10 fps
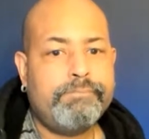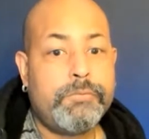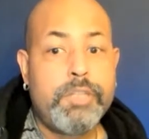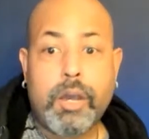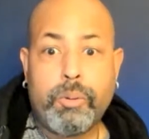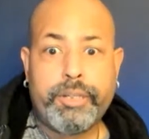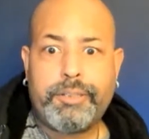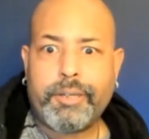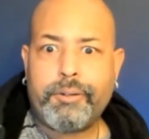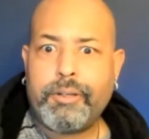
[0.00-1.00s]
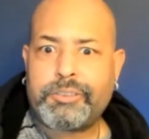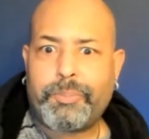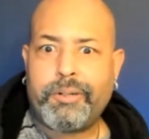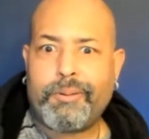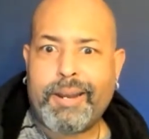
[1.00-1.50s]
No, we do. It's
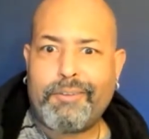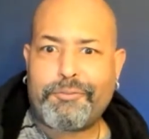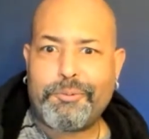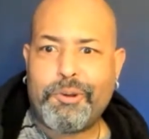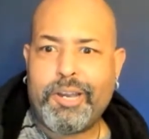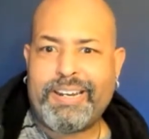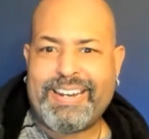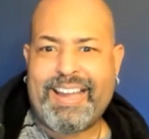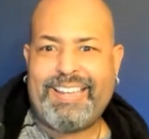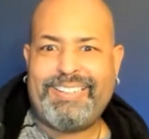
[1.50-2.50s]
been around for what, 9